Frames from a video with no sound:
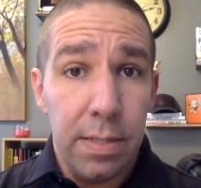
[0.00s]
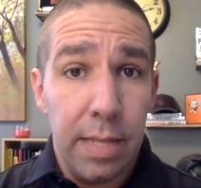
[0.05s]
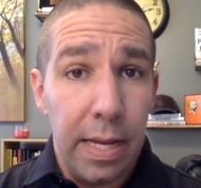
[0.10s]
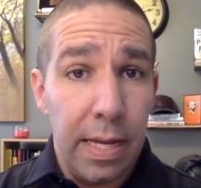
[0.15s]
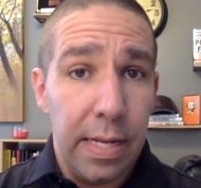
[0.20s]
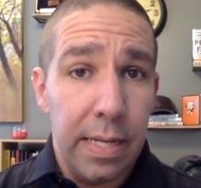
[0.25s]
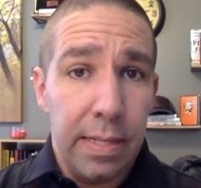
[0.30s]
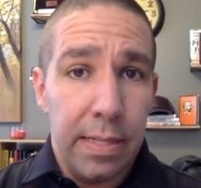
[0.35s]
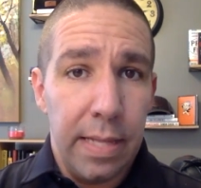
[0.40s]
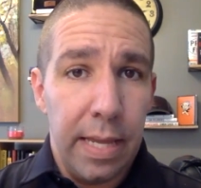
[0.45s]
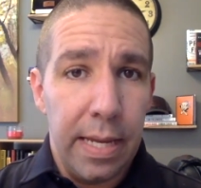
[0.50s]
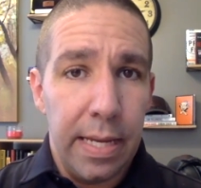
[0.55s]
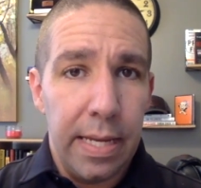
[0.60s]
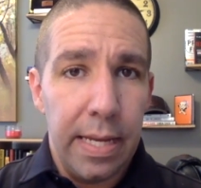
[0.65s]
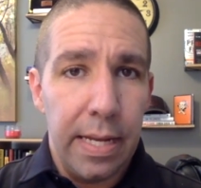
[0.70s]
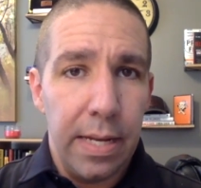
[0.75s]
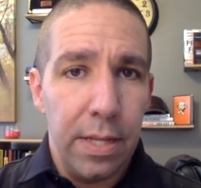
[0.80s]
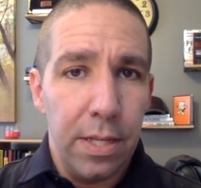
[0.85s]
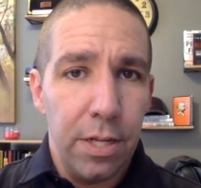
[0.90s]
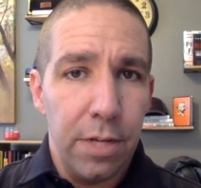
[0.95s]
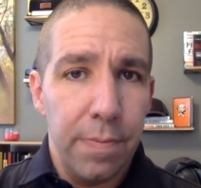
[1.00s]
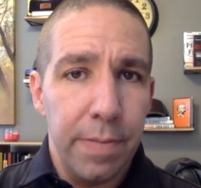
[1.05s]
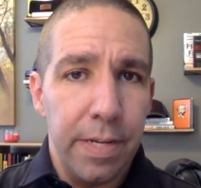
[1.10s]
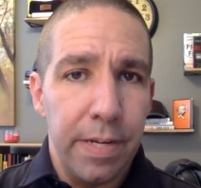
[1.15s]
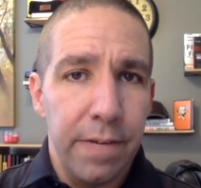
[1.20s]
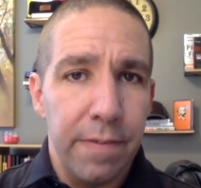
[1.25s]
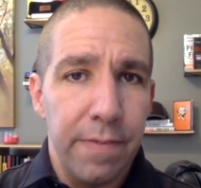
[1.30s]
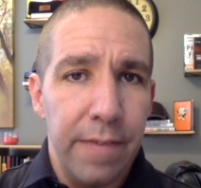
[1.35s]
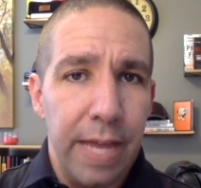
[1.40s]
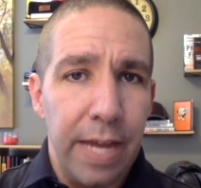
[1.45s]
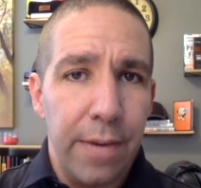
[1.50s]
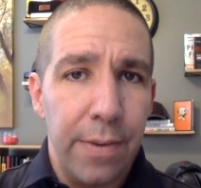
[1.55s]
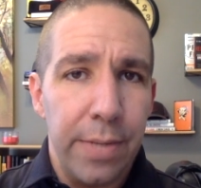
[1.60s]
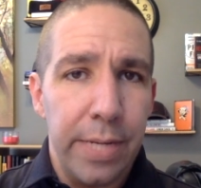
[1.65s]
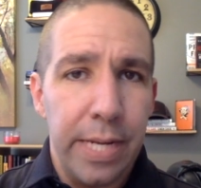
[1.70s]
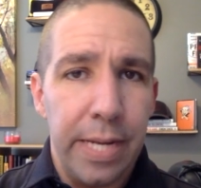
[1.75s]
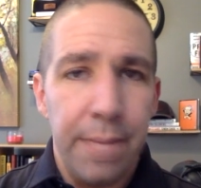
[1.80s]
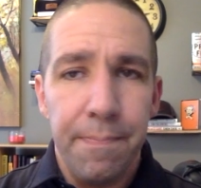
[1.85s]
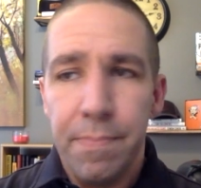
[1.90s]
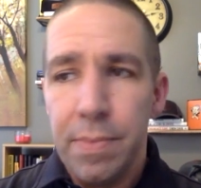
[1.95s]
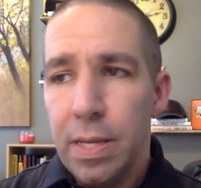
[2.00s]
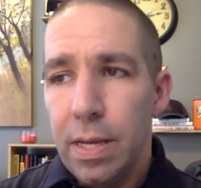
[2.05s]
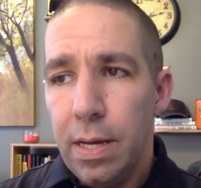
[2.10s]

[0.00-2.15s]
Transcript: They get a little bit of equity.